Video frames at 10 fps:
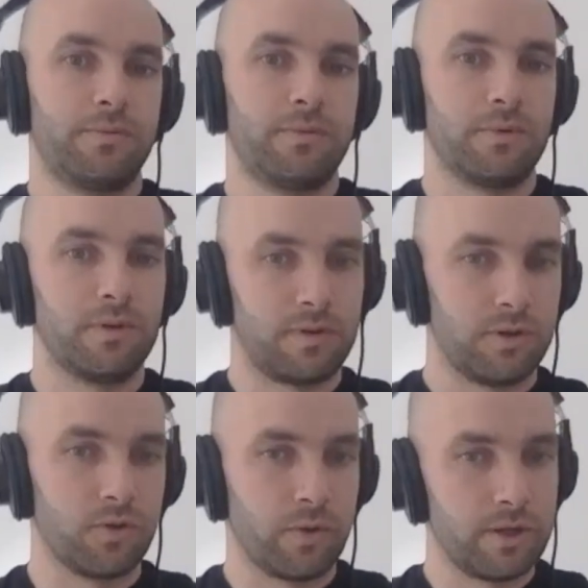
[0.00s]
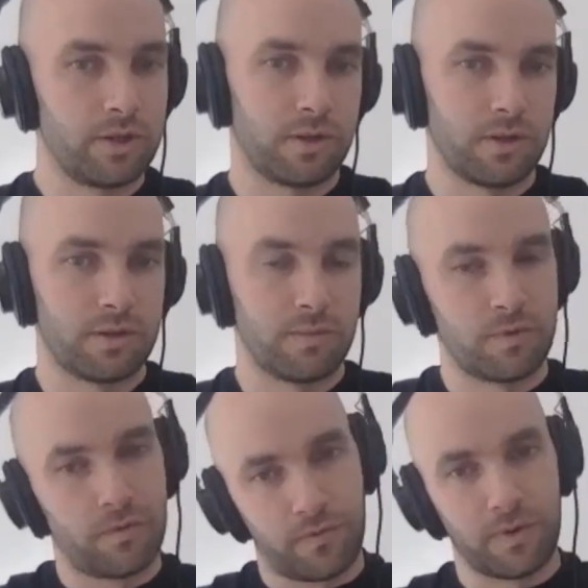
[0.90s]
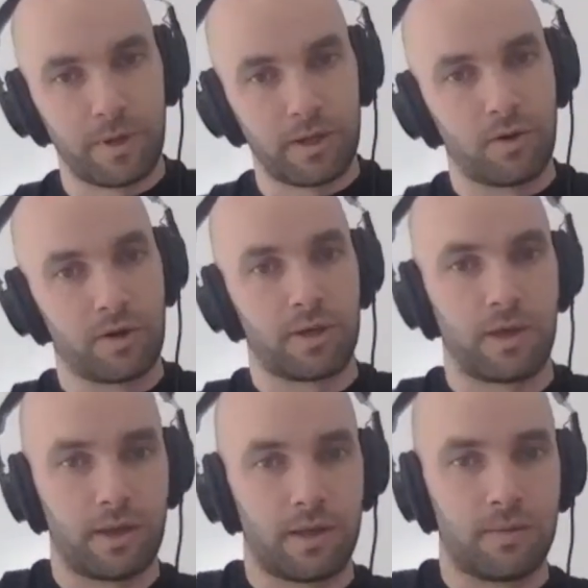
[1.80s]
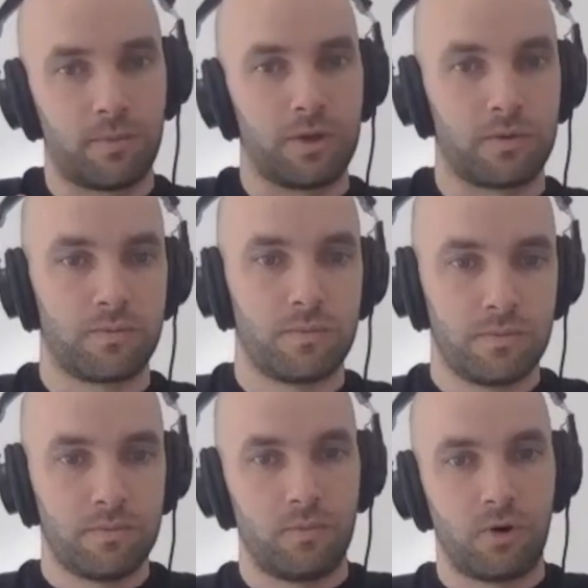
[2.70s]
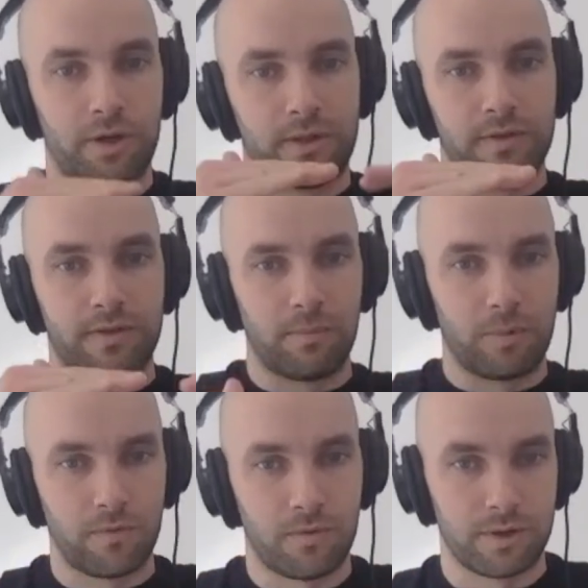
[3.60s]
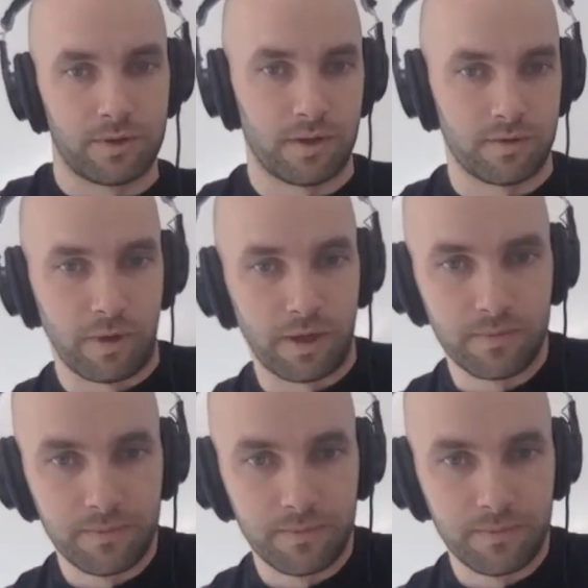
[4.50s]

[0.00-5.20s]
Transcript: the situation in terms of female hockey getting a bit more at the same level as men?